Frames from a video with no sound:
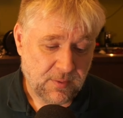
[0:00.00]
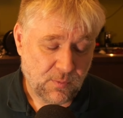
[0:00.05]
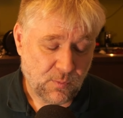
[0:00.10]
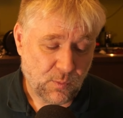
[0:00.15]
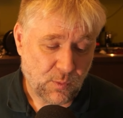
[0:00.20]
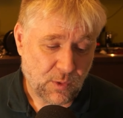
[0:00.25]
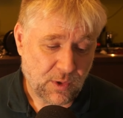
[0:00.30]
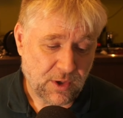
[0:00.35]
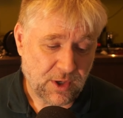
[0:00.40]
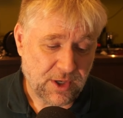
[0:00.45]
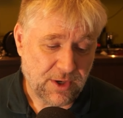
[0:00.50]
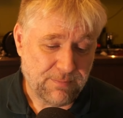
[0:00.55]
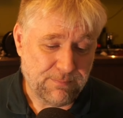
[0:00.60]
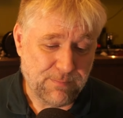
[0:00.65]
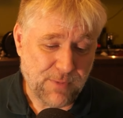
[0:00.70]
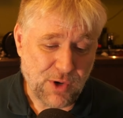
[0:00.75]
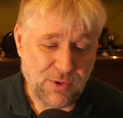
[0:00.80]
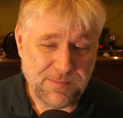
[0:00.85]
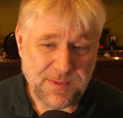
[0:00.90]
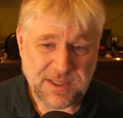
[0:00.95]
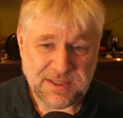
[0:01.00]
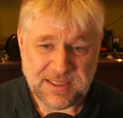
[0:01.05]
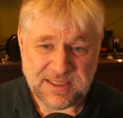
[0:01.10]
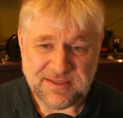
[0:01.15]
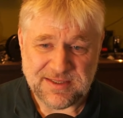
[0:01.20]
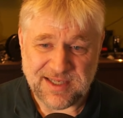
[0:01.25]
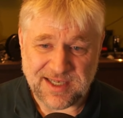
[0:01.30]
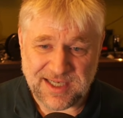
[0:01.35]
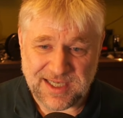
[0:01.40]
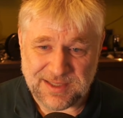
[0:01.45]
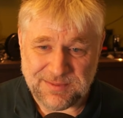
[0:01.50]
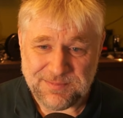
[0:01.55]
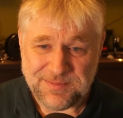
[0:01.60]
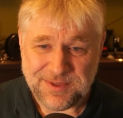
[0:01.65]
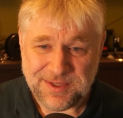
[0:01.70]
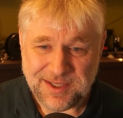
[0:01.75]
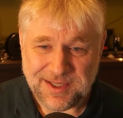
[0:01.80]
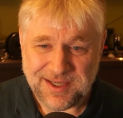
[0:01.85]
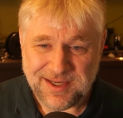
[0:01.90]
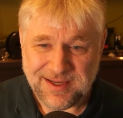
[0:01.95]
we're on a moment in time
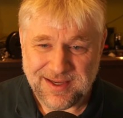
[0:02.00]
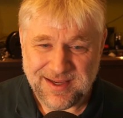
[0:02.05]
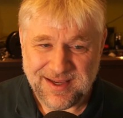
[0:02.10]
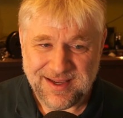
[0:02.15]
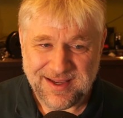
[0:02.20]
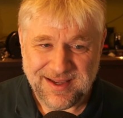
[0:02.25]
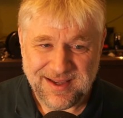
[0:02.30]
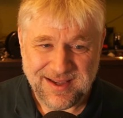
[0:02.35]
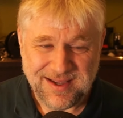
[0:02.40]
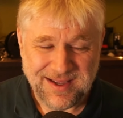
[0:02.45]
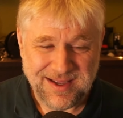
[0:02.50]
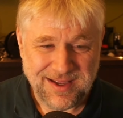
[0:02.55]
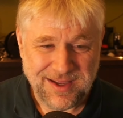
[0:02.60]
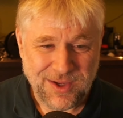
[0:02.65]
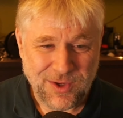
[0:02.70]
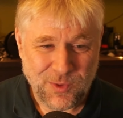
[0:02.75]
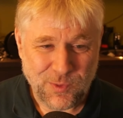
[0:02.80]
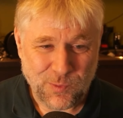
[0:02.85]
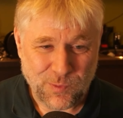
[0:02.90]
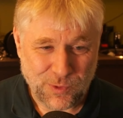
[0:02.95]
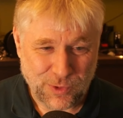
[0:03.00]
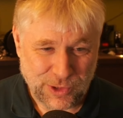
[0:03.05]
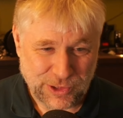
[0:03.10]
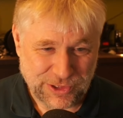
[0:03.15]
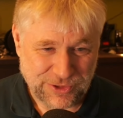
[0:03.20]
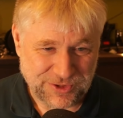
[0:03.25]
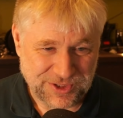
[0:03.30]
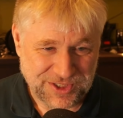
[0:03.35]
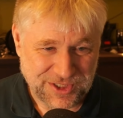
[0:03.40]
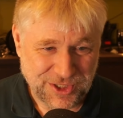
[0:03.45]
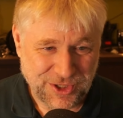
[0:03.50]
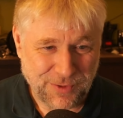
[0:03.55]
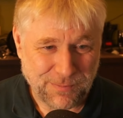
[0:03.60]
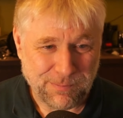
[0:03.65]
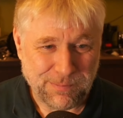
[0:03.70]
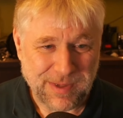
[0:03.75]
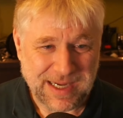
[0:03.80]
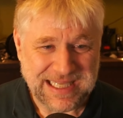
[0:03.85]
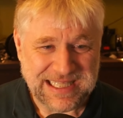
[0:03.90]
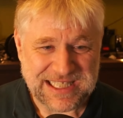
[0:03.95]
where there's the
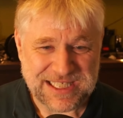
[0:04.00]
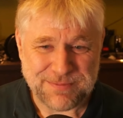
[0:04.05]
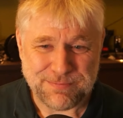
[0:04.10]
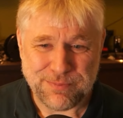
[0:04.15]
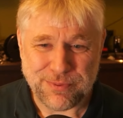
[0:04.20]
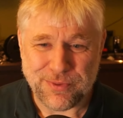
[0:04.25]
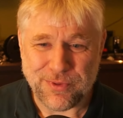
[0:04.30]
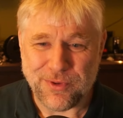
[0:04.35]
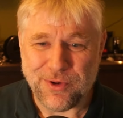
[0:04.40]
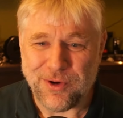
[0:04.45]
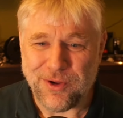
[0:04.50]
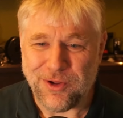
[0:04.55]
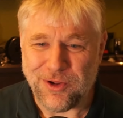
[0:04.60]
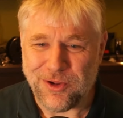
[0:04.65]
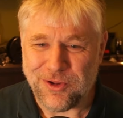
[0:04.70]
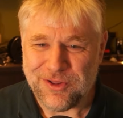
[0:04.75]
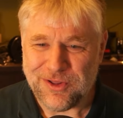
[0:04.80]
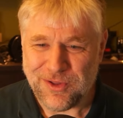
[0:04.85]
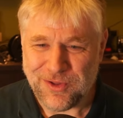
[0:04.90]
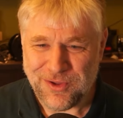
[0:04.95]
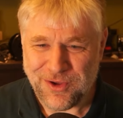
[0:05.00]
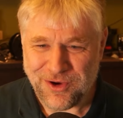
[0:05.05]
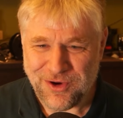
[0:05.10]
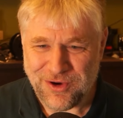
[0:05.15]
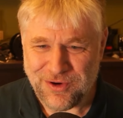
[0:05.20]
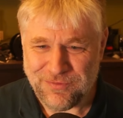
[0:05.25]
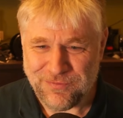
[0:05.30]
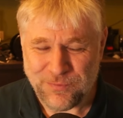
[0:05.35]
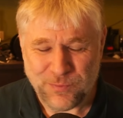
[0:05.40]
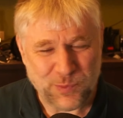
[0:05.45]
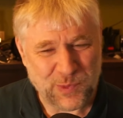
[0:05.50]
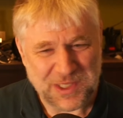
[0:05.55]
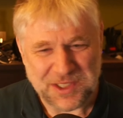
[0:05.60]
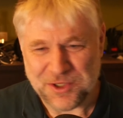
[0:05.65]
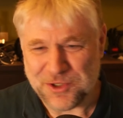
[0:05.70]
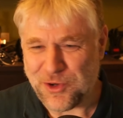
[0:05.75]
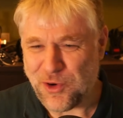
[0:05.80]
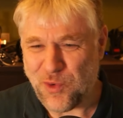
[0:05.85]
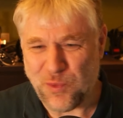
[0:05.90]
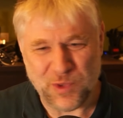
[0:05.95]
complete sprawl of we
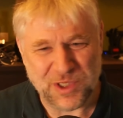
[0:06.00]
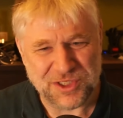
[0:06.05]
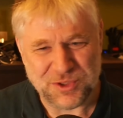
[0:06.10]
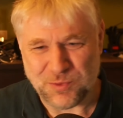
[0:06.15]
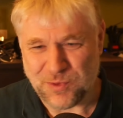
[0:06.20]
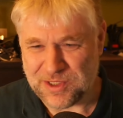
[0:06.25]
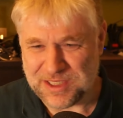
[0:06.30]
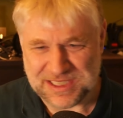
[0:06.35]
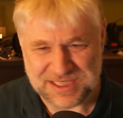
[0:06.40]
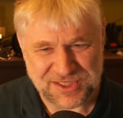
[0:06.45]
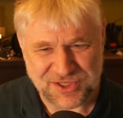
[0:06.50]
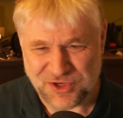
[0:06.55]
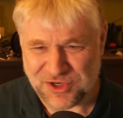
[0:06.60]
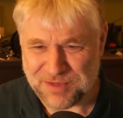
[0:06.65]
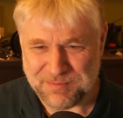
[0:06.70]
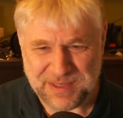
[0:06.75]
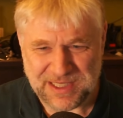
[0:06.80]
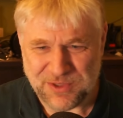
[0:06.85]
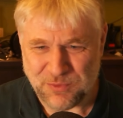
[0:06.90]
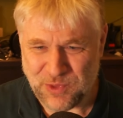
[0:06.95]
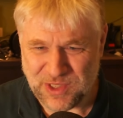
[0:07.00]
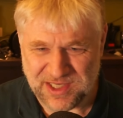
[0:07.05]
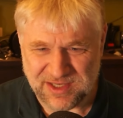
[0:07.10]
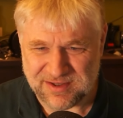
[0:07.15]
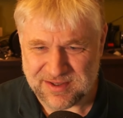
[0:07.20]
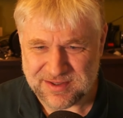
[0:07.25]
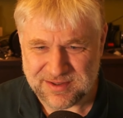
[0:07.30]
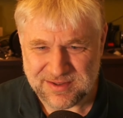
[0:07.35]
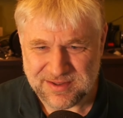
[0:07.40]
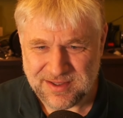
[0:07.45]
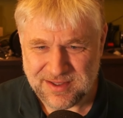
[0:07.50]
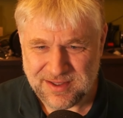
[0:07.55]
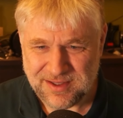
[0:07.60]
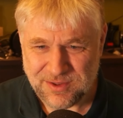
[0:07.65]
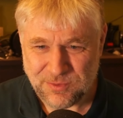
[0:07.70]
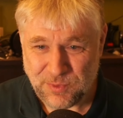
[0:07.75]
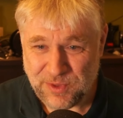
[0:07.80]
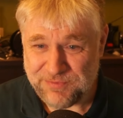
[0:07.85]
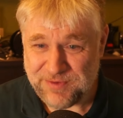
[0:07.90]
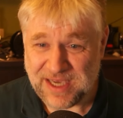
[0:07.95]
don't know which one is going to be the winner.
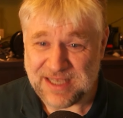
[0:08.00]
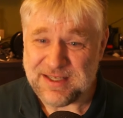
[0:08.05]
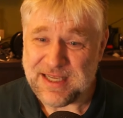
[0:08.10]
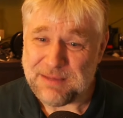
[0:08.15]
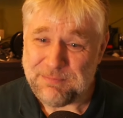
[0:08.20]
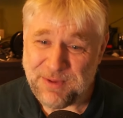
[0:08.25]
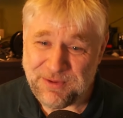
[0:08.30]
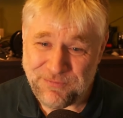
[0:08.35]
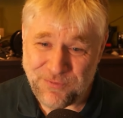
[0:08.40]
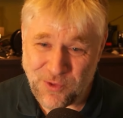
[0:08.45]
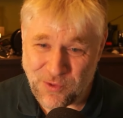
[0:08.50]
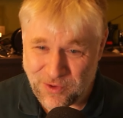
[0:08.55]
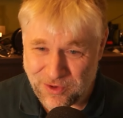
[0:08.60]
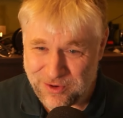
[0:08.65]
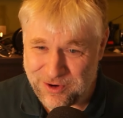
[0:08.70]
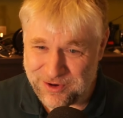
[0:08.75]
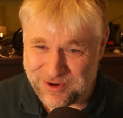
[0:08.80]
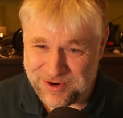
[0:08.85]
We've had that before,